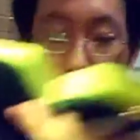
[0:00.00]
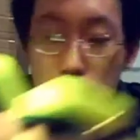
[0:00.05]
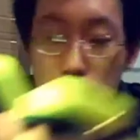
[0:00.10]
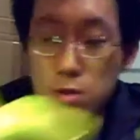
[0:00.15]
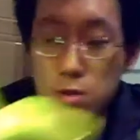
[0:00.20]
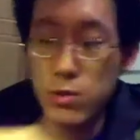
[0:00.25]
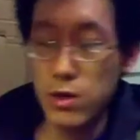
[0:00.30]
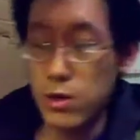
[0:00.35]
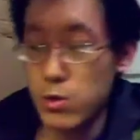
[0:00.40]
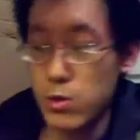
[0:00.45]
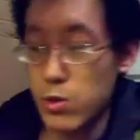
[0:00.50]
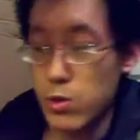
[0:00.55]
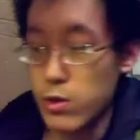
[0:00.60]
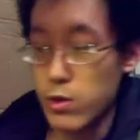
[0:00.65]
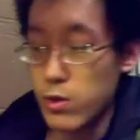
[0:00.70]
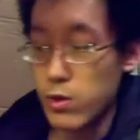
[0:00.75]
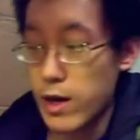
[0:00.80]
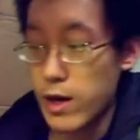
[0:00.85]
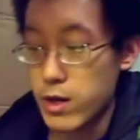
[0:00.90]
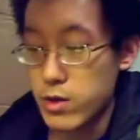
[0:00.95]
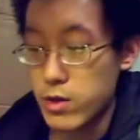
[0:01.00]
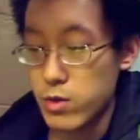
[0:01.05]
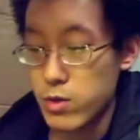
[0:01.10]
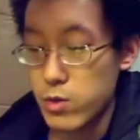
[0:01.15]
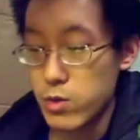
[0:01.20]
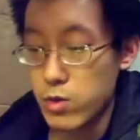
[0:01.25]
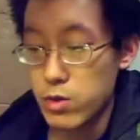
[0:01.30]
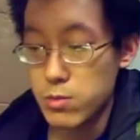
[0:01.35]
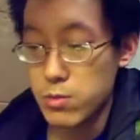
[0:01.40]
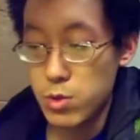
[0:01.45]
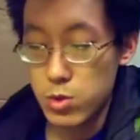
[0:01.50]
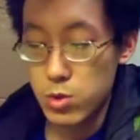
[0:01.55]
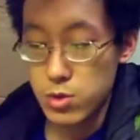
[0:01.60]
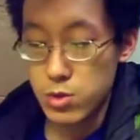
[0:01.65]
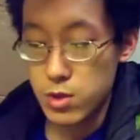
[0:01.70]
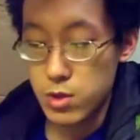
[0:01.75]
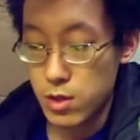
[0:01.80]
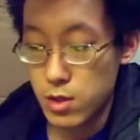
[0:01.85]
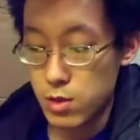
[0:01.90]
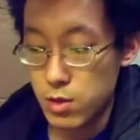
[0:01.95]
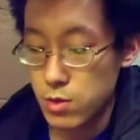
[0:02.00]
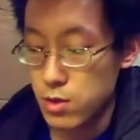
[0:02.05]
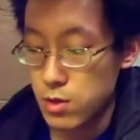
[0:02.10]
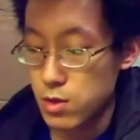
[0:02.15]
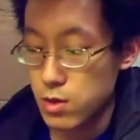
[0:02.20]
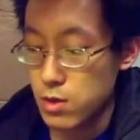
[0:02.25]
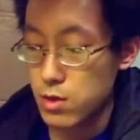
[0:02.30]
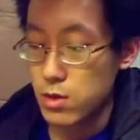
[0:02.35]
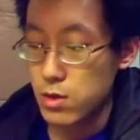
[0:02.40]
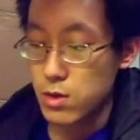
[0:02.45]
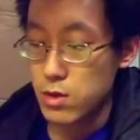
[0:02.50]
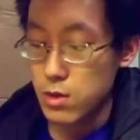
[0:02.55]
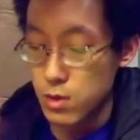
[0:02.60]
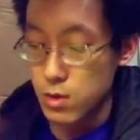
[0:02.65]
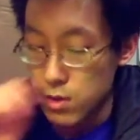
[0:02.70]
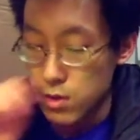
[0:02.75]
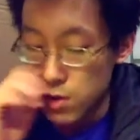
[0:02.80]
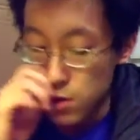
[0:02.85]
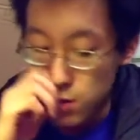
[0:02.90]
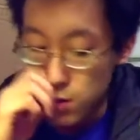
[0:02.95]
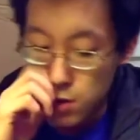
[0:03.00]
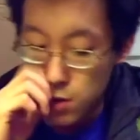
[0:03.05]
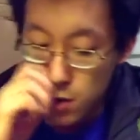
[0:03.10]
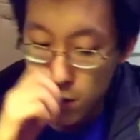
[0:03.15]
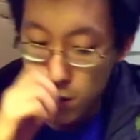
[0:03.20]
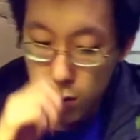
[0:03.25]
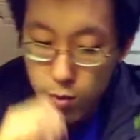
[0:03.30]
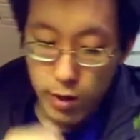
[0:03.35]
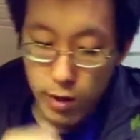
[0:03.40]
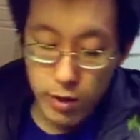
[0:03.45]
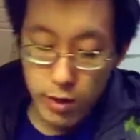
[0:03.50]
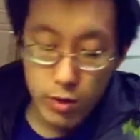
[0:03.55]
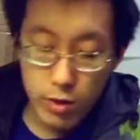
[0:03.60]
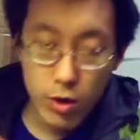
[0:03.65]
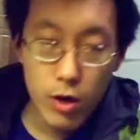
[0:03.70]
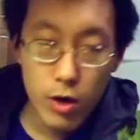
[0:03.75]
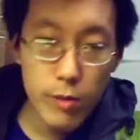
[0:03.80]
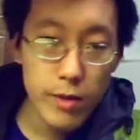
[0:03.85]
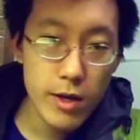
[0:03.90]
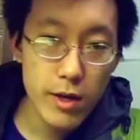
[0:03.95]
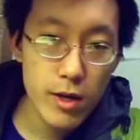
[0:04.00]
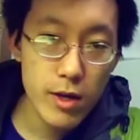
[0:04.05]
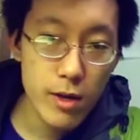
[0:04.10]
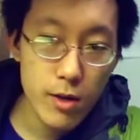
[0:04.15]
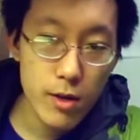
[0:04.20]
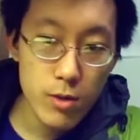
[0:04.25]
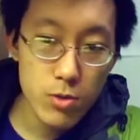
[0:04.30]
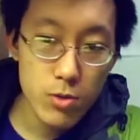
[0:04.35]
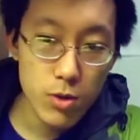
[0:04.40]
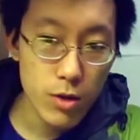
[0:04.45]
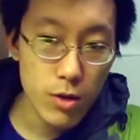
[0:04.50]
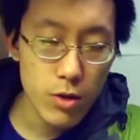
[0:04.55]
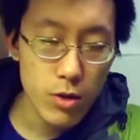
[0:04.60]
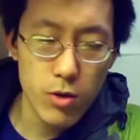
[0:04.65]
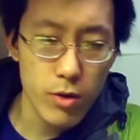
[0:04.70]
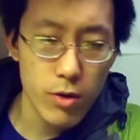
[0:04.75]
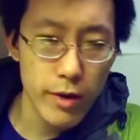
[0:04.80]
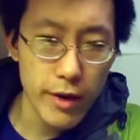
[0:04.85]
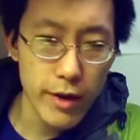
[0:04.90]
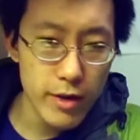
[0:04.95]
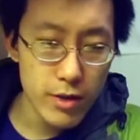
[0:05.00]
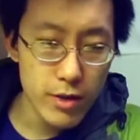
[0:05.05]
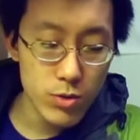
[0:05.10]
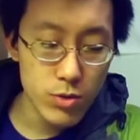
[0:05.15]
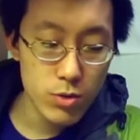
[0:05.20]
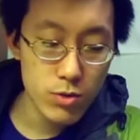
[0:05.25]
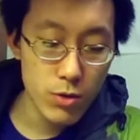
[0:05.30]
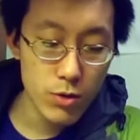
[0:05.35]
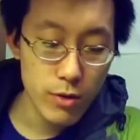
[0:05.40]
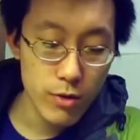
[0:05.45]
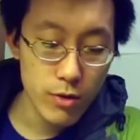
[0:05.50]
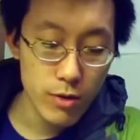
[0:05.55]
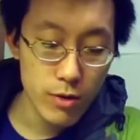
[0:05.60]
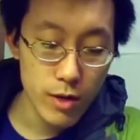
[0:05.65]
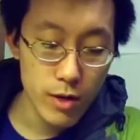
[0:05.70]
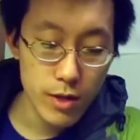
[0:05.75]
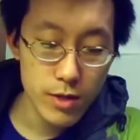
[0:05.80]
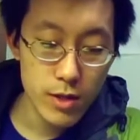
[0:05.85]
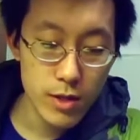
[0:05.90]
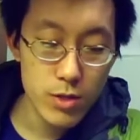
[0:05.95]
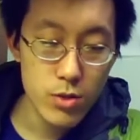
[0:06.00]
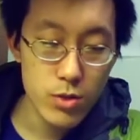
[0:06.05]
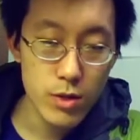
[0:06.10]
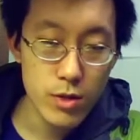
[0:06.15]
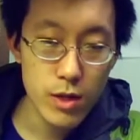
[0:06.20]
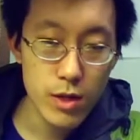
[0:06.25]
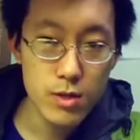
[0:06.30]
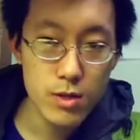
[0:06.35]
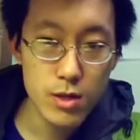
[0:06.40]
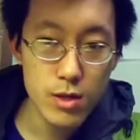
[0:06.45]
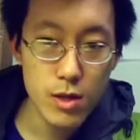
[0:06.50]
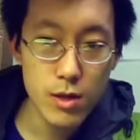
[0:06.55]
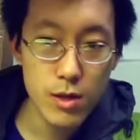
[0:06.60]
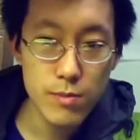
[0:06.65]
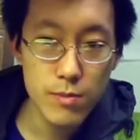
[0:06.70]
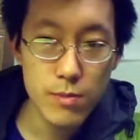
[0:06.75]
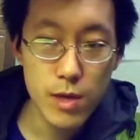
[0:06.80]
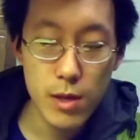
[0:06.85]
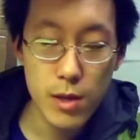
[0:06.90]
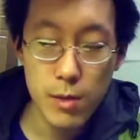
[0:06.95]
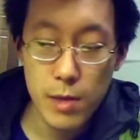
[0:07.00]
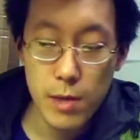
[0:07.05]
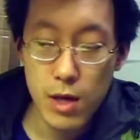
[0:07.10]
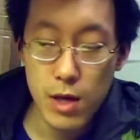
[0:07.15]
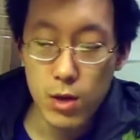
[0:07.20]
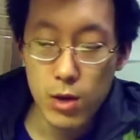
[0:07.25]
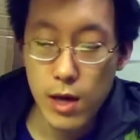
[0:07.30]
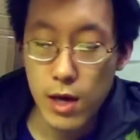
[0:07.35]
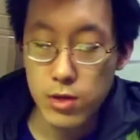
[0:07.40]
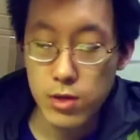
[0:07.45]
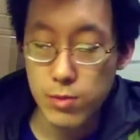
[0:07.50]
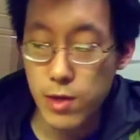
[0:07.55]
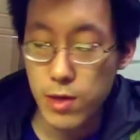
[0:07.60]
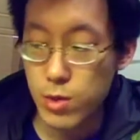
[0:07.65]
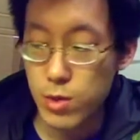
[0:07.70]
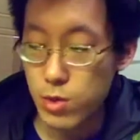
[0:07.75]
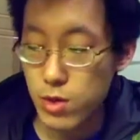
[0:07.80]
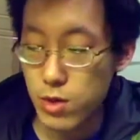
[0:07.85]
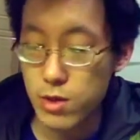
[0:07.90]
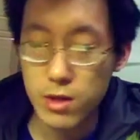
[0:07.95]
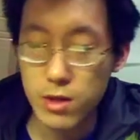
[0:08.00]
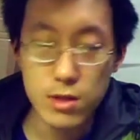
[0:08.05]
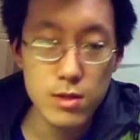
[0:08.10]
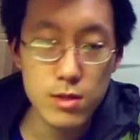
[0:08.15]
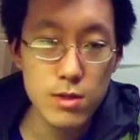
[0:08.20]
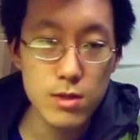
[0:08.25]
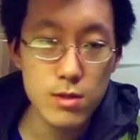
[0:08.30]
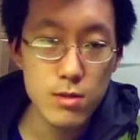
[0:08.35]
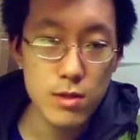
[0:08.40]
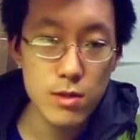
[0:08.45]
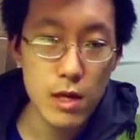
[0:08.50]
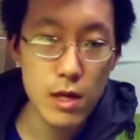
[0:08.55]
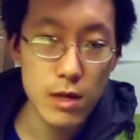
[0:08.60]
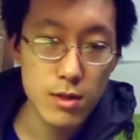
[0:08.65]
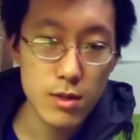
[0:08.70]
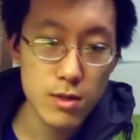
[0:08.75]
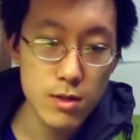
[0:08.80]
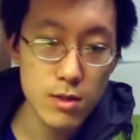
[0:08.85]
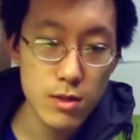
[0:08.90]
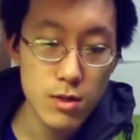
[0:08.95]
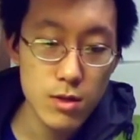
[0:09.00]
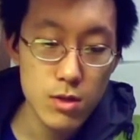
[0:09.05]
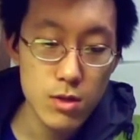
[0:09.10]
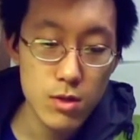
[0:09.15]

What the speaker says: as well, or your IQ, or your motor skills. So, and there aren't any tutorial on the internet about how to make one of these yet.